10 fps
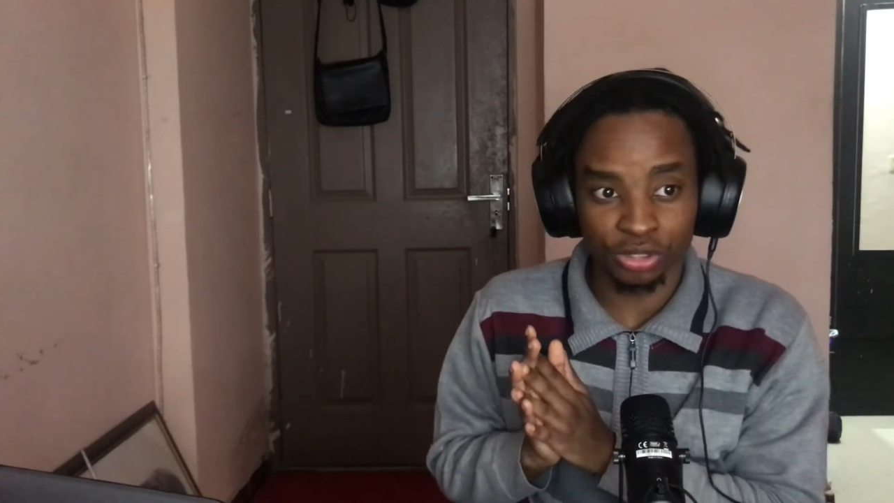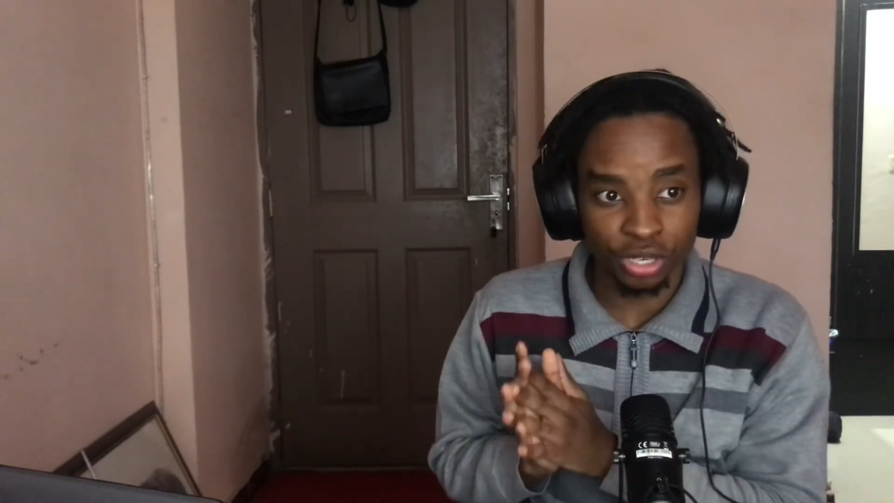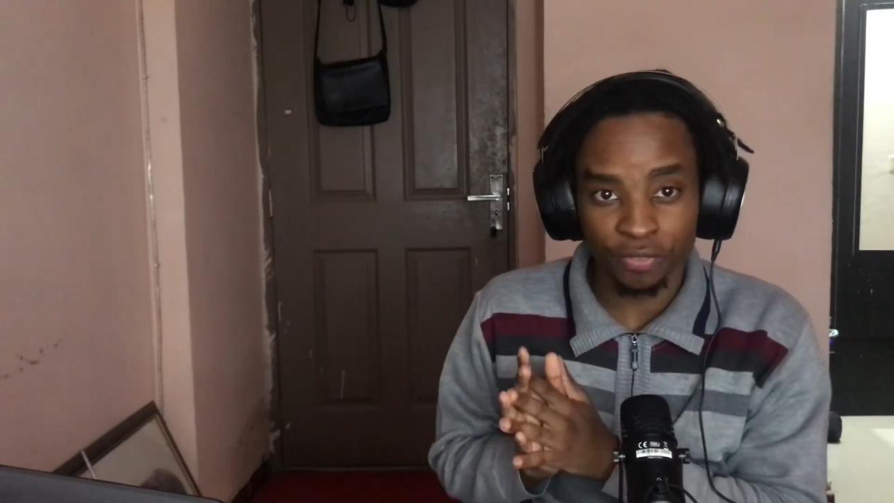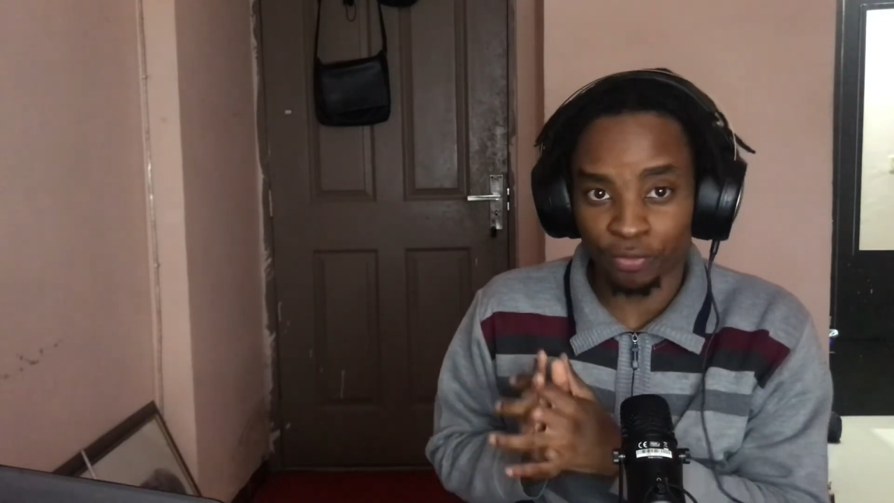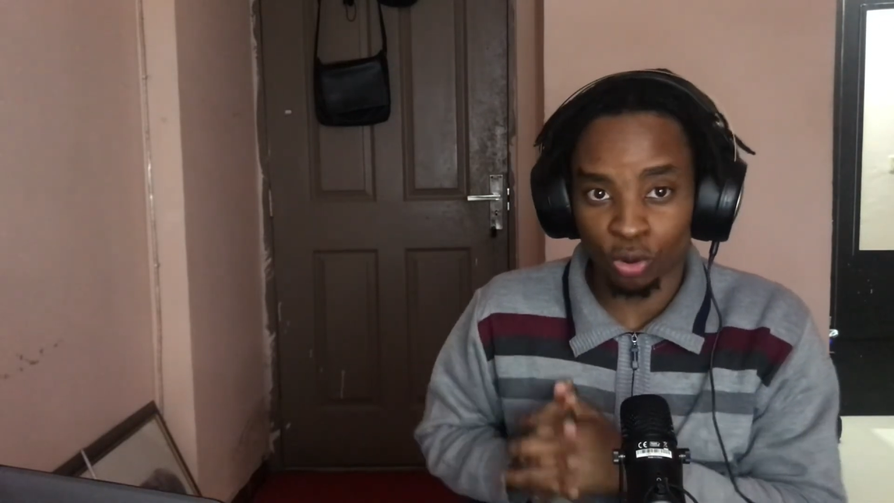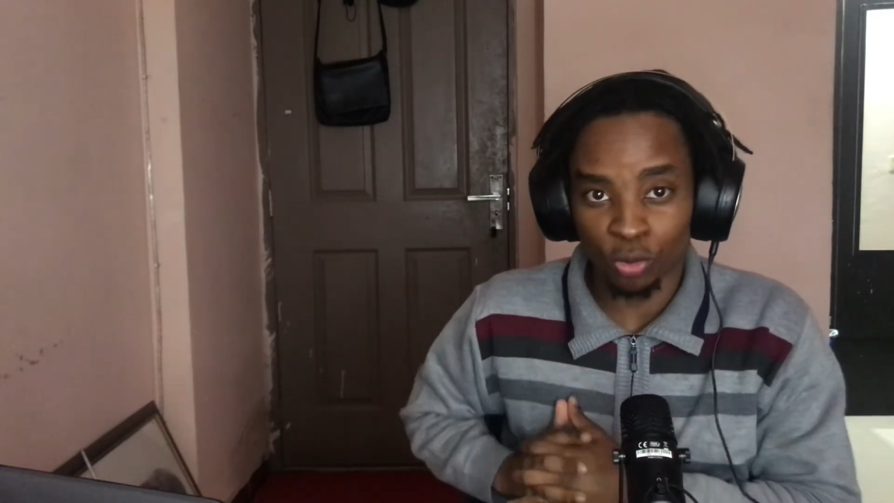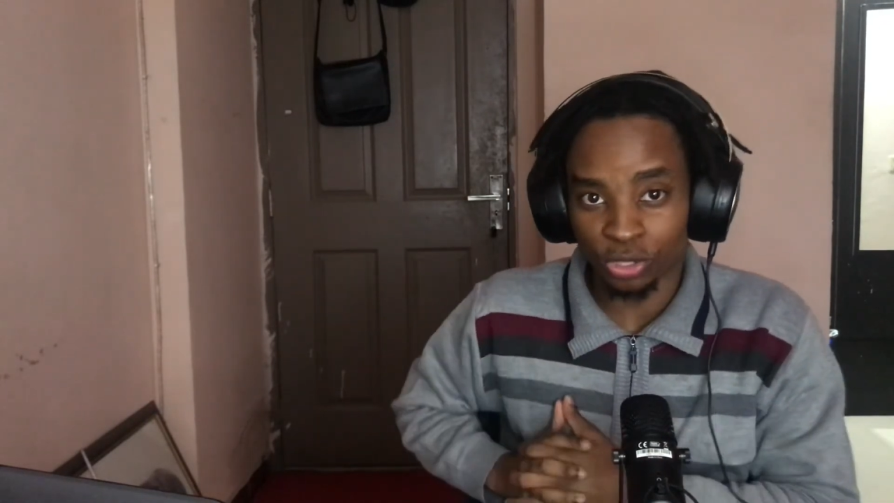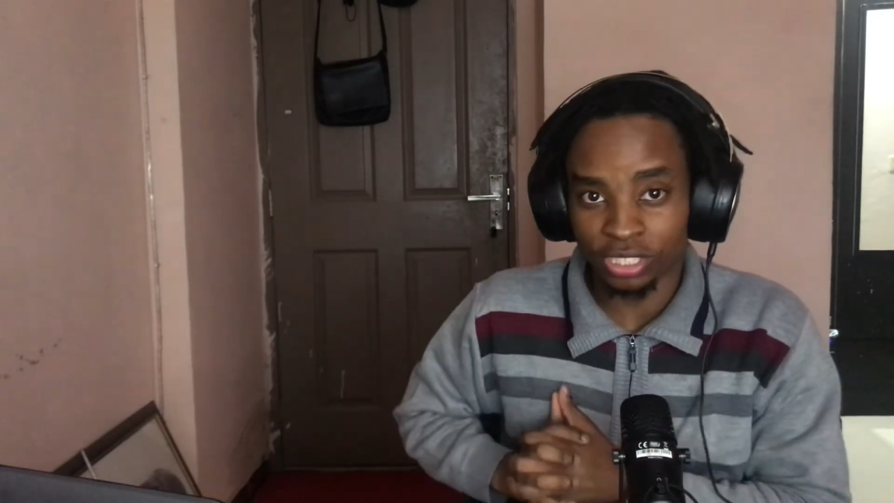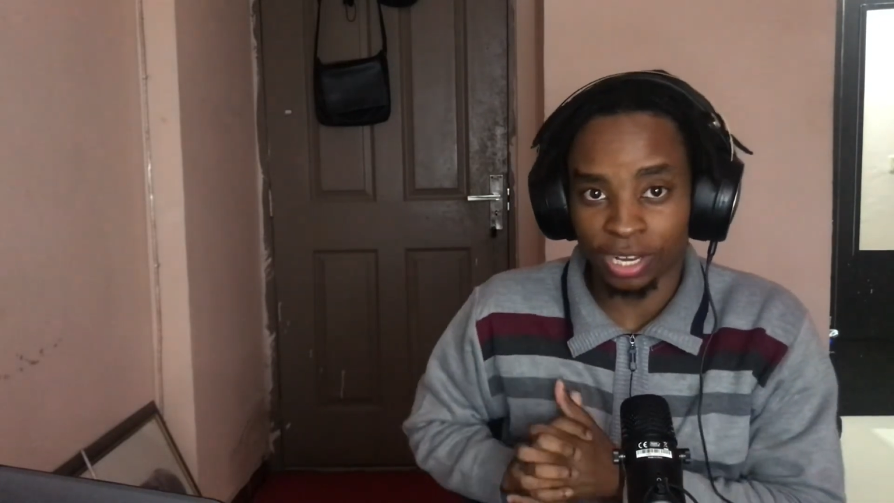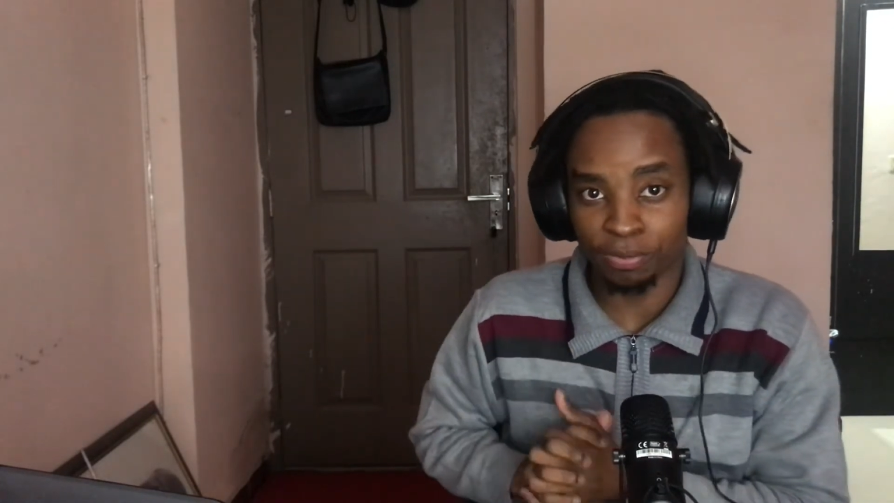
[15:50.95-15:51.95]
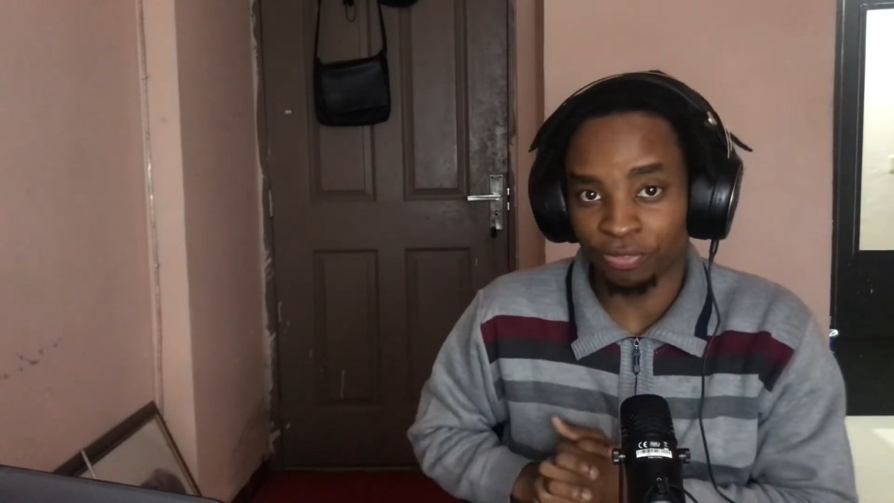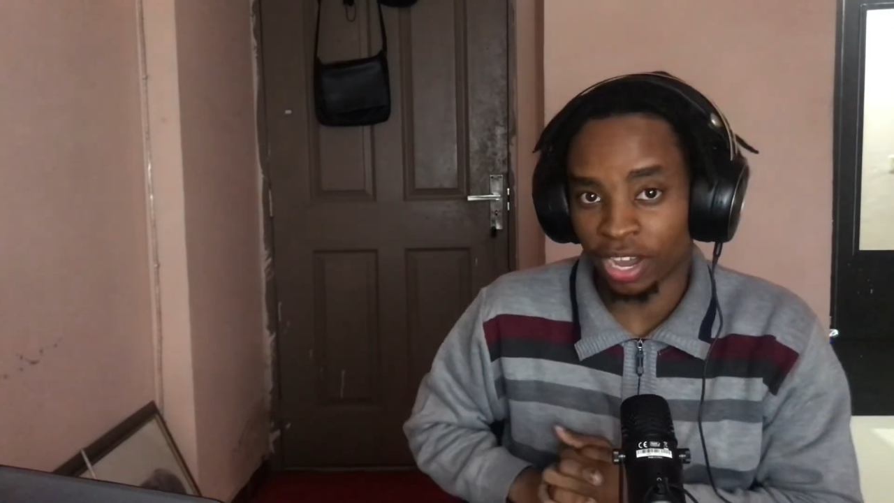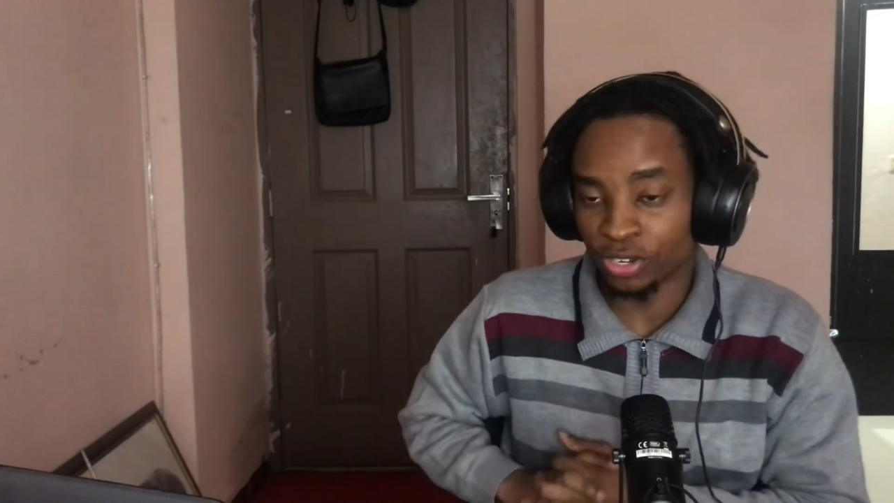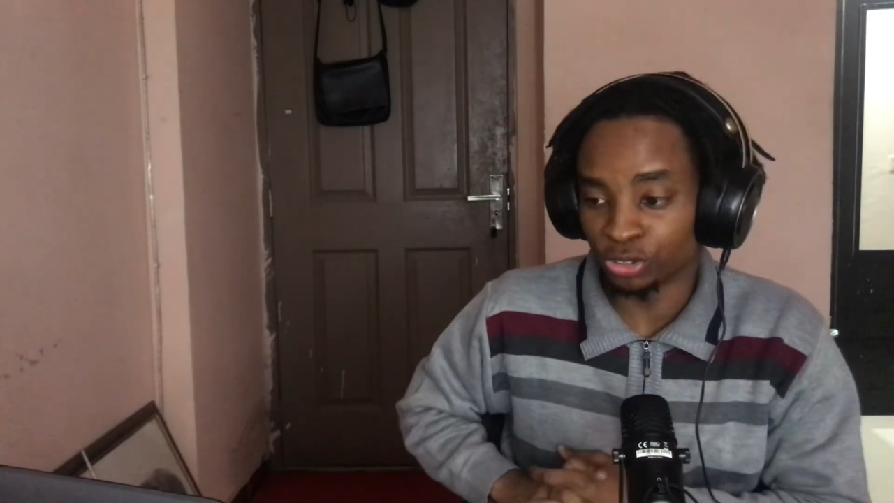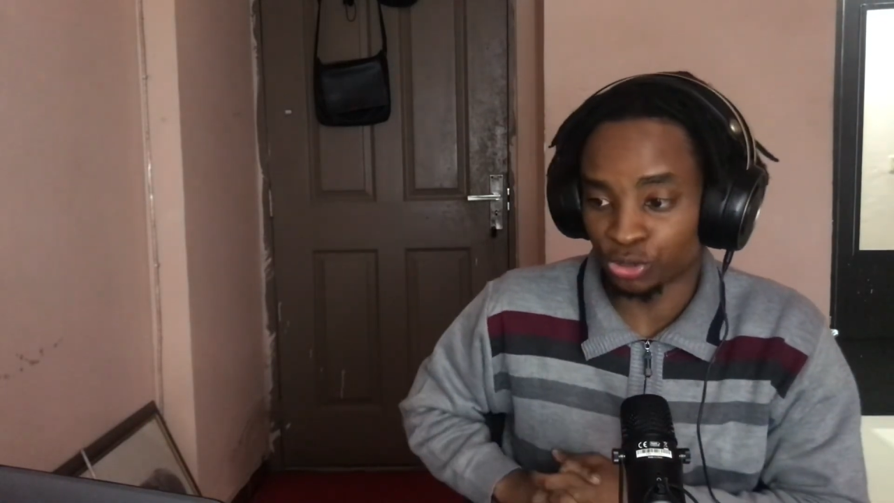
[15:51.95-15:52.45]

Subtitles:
3-4 World Cup finals